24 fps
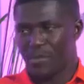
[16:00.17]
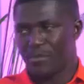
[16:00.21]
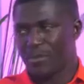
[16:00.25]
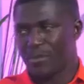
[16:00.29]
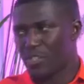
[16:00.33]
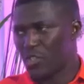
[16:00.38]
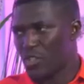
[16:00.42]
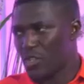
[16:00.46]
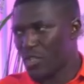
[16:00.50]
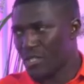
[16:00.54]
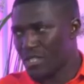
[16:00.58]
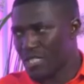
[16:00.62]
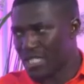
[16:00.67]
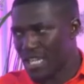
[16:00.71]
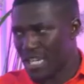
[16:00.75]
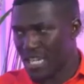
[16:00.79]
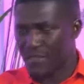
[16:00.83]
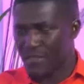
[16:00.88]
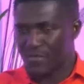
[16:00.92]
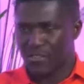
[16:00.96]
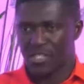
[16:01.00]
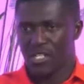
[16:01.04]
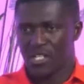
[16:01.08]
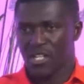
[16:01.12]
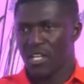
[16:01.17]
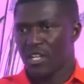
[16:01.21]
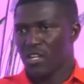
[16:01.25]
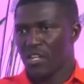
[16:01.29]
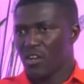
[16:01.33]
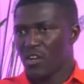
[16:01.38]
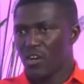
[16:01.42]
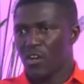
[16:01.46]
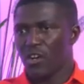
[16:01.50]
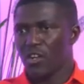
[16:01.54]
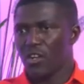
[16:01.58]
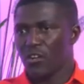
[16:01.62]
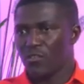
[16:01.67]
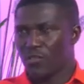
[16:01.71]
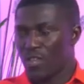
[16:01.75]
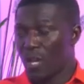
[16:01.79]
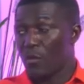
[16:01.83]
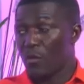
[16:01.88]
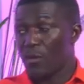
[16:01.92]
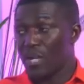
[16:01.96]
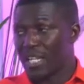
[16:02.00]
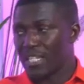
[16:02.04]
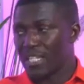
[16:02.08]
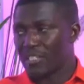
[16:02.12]
Premature deaths, all of
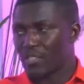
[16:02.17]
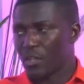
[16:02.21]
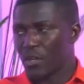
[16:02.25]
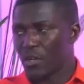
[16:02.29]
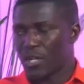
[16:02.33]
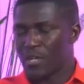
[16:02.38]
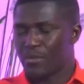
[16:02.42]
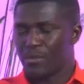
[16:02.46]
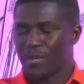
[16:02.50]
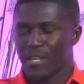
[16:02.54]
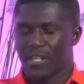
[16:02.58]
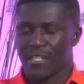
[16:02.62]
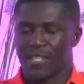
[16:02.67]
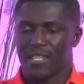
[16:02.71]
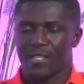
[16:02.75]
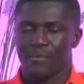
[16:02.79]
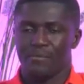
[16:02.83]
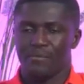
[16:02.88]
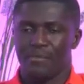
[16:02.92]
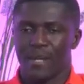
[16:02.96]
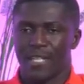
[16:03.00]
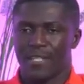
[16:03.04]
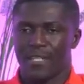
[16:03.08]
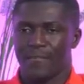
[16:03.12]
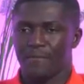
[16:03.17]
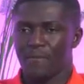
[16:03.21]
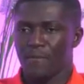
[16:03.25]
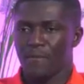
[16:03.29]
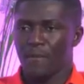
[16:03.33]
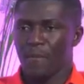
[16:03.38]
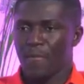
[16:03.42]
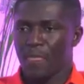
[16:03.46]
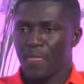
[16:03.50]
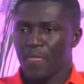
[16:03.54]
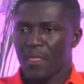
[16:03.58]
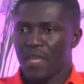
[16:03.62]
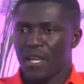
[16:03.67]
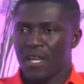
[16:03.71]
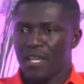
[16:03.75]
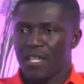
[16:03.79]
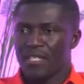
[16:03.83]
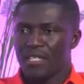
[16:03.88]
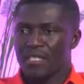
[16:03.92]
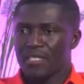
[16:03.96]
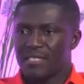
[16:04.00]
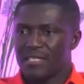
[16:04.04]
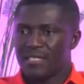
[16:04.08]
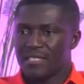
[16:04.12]
that, we can talk about them. But
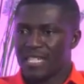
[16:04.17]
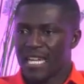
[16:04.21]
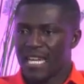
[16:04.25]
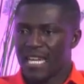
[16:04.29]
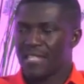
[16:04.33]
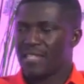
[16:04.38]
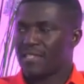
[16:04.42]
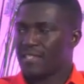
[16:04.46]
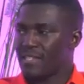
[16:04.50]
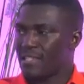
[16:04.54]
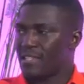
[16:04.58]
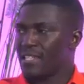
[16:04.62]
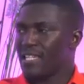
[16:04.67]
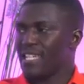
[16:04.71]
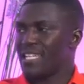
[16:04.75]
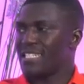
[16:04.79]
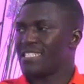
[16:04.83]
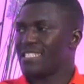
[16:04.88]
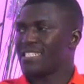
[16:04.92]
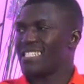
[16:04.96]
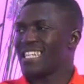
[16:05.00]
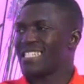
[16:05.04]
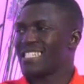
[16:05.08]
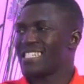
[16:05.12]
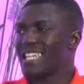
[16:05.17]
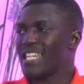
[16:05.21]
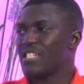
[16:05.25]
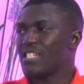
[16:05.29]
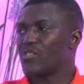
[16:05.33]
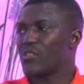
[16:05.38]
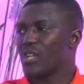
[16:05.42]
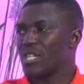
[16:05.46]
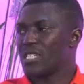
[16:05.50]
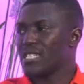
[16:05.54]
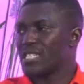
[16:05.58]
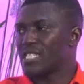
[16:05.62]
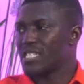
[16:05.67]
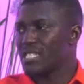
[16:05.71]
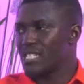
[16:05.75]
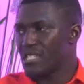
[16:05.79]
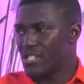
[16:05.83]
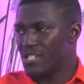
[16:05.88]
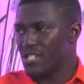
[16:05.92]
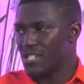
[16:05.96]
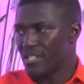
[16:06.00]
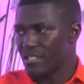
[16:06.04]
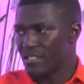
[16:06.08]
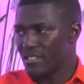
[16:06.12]
death is just a
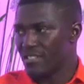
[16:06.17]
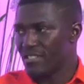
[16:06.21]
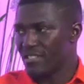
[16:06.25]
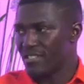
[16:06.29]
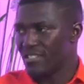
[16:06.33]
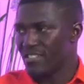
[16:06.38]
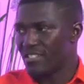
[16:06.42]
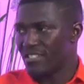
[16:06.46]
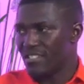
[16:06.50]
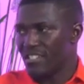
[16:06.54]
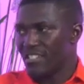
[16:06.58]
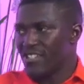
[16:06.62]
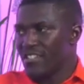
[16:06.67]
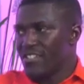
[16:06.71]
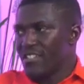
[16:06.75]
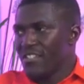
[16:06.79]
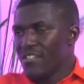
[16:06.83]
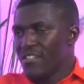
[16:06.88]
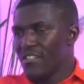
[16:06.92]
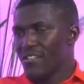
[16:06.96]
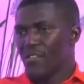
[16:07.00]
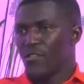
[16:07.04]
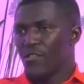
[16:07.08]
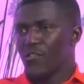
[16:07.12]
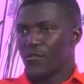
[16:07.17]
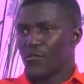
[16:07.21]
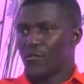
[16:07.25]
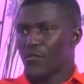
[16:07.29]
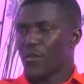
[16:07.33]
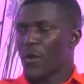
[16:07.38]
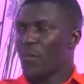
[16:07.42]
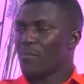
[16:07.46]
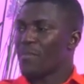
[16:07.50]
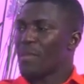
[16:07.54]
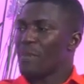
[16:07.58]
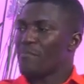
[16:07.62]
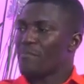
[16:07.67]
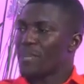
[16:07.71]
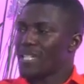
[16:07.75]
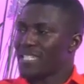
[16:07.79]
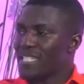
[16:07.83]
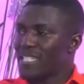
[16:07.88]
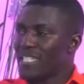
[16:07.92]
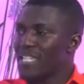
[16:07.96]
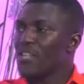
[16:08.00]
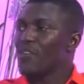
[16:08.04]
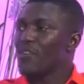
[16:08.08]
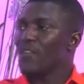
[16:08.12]
transition from the
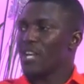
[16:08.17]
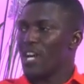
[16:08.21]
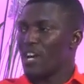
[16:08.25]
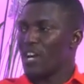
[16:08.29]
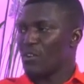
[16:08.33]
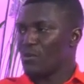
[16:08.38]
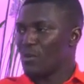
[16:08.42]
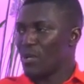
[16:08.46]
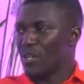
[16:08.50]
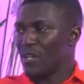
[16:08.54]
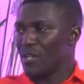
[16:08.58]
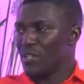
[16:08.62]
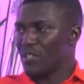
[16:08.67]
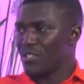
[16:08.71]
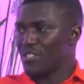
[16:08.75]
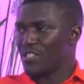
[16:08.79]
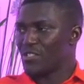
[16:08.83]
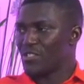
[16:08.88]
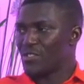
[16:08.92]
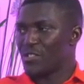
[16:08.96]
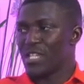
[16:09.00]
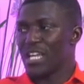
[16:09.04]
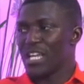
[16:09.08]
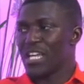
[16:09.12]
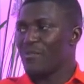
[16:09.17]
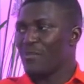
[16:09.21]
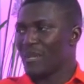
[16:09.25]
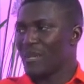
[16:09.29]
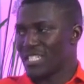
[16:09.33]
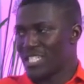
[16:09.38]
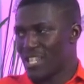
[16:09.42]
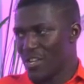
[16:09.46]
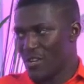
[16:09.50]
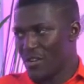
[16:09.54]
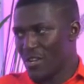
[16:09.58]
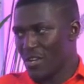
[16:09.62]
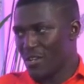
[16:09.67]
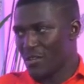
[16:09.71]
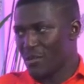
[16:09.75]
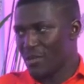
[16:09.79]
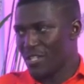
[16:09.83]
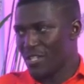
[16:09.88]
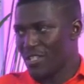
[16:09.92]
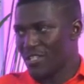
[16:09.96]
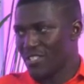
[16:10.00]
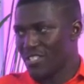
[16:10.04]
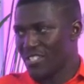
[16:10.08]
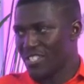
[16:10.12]
material world to the immaterial
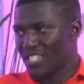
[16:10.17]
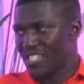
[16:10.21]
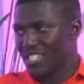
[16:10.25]
world.